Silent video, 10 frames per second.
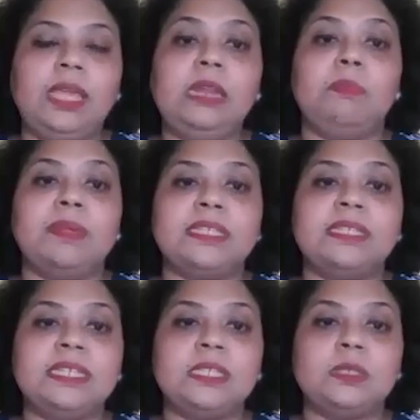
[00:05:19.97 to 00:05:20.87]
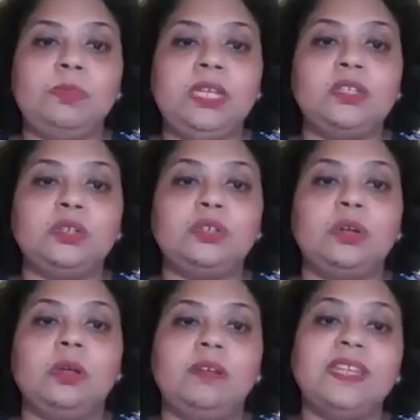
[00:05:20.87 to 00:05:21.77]
in business means you
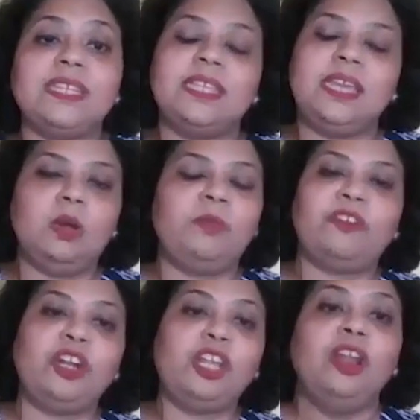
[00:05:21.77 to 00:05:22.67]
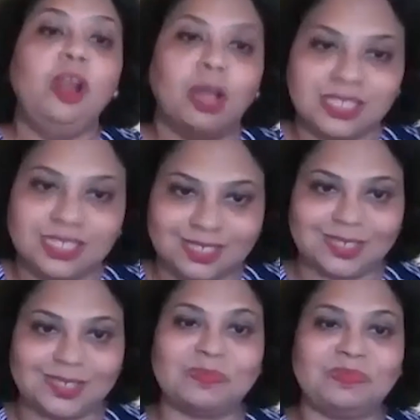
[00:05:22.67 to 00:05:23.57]
should always think about your losses.